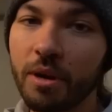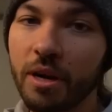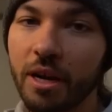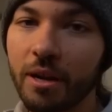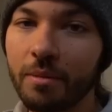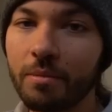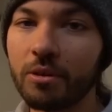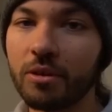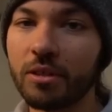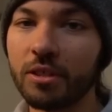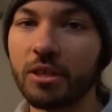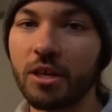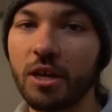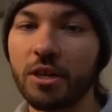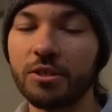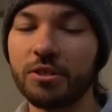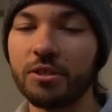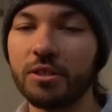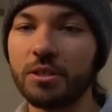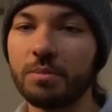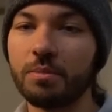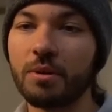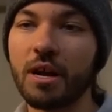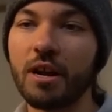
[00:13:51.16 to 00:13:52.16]
been able to
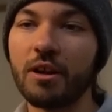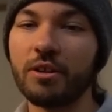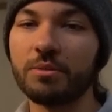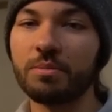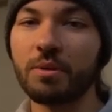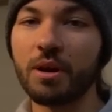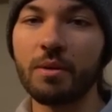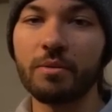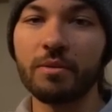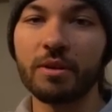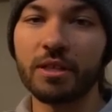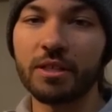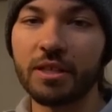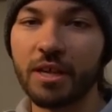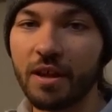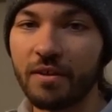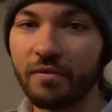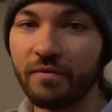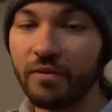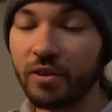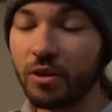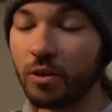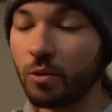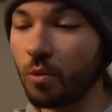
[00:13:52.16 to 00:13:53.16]
touch the spot. I was probably in
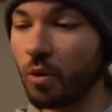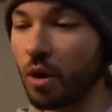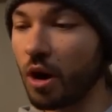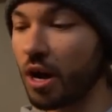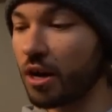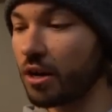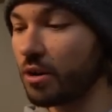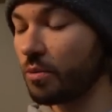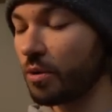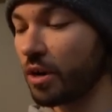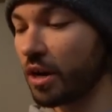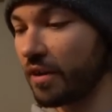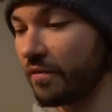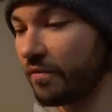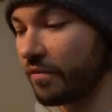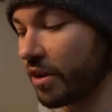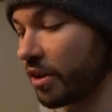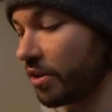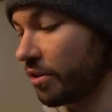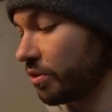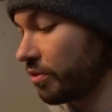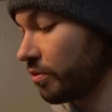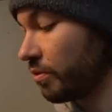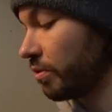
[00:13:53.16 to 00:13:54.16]
10 feet of water when I
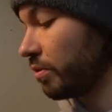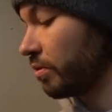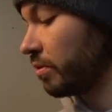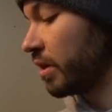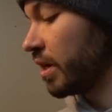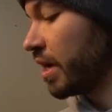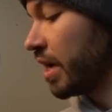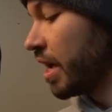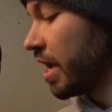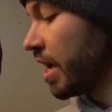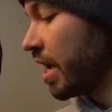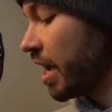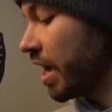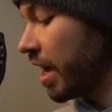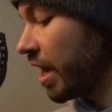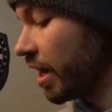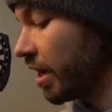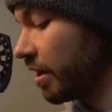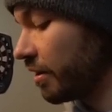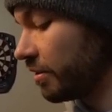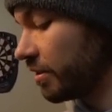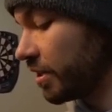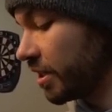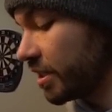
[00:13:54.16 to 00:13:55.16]
fell through,
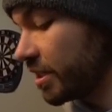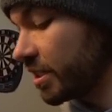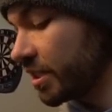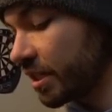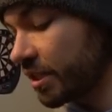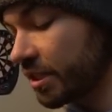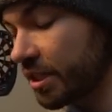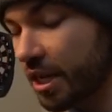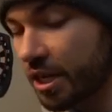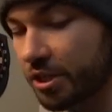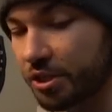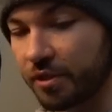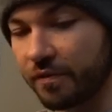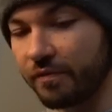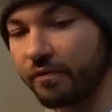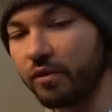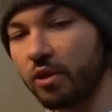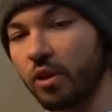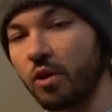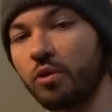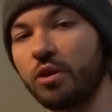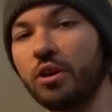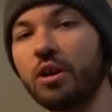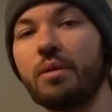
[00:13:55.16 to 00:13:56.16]
and these things actually
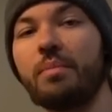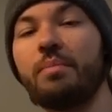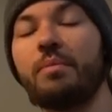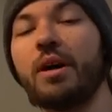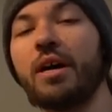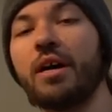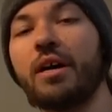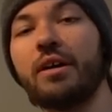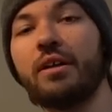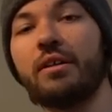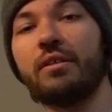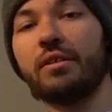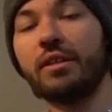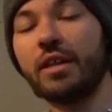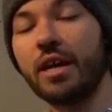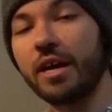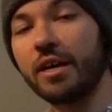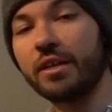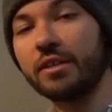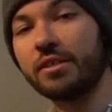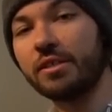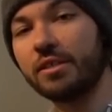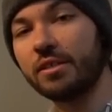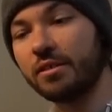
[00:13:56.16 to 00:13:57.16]
floated up my
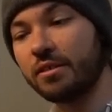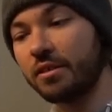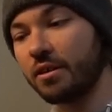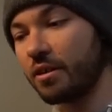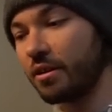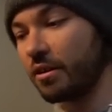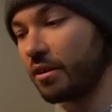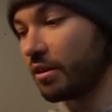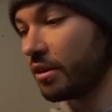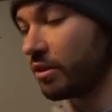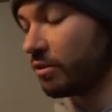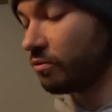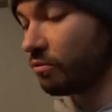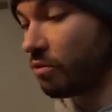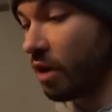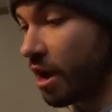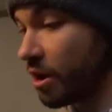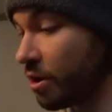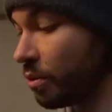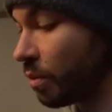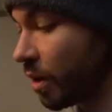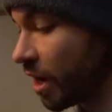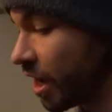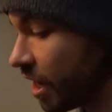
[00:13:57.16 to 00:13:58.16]
legs
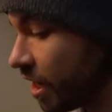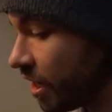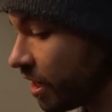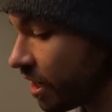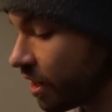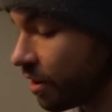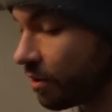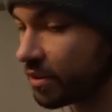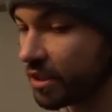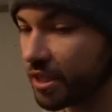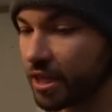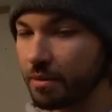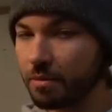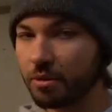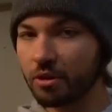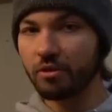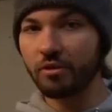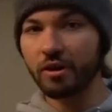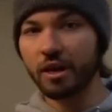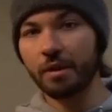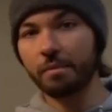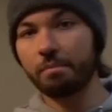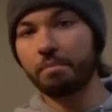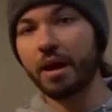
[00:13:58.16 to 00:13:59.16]
right away, and I was able to
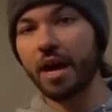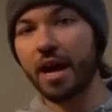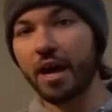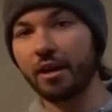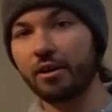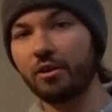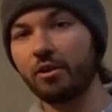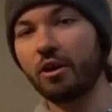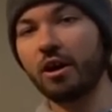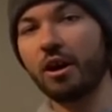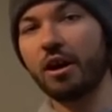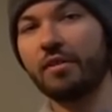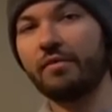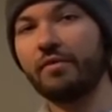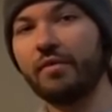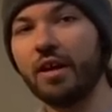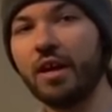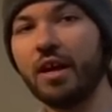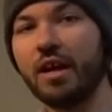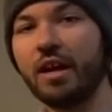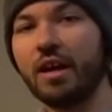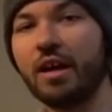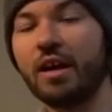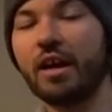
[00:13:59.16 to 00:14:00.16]
like back off
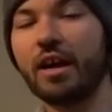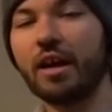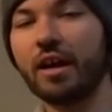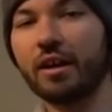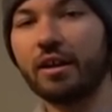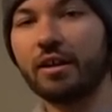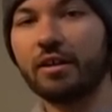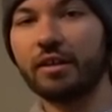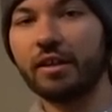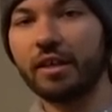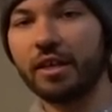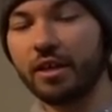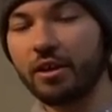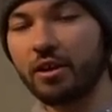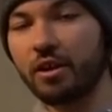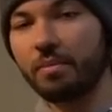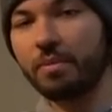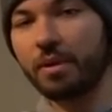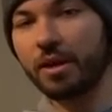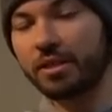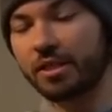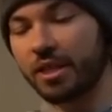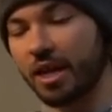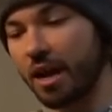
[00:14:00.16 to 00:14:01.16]
and get
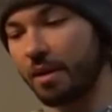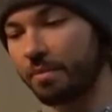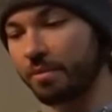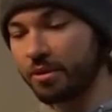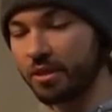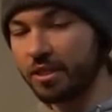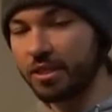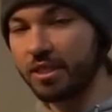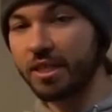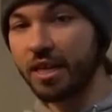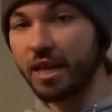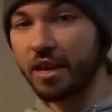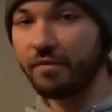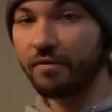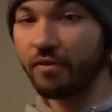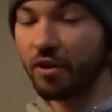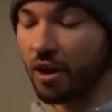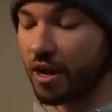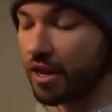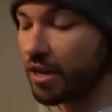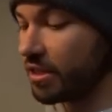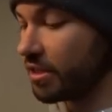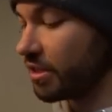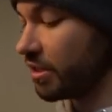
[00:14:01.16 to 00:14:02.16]
up on top of the safe
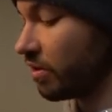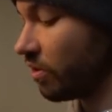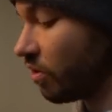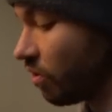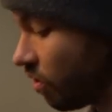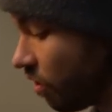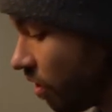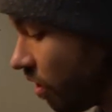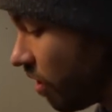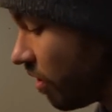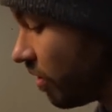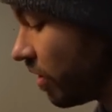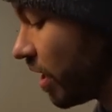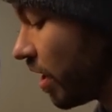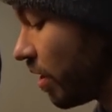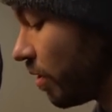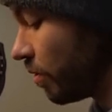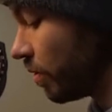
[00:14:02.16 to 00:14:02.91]
ice and crawl